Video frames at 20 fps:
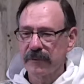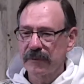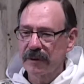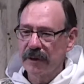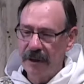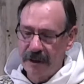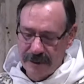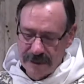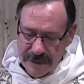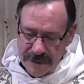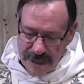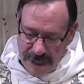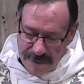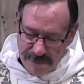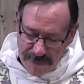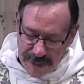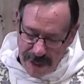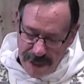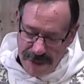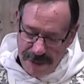on the same
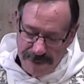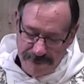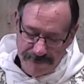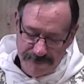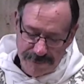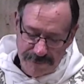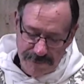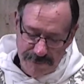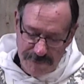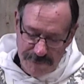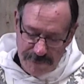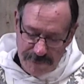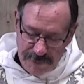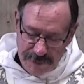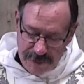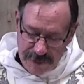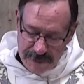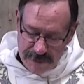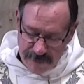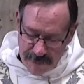day
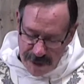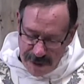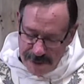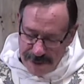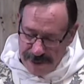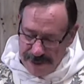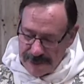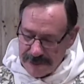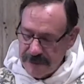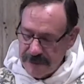as Mary's.